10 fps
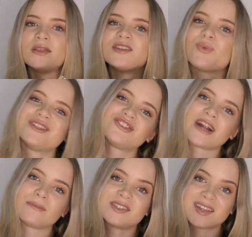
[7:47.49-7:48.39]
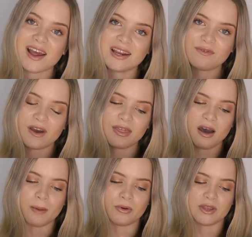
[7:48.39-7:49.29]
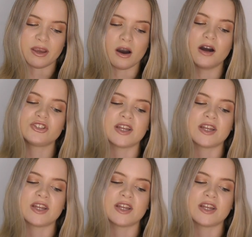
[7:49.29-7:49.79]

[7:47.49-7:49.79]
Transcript: There's one strap slightly further up on the arch.